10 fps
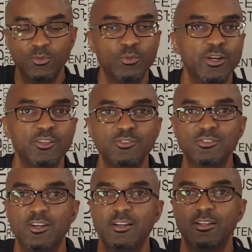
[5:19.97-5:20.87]
where you
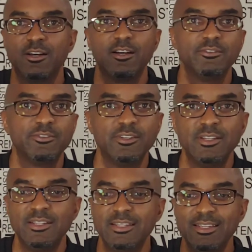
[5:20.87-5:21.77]
started off
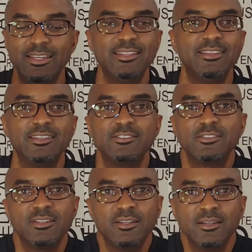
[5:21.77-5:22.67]
in
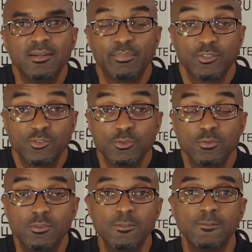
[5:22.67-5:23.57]
this pursuit.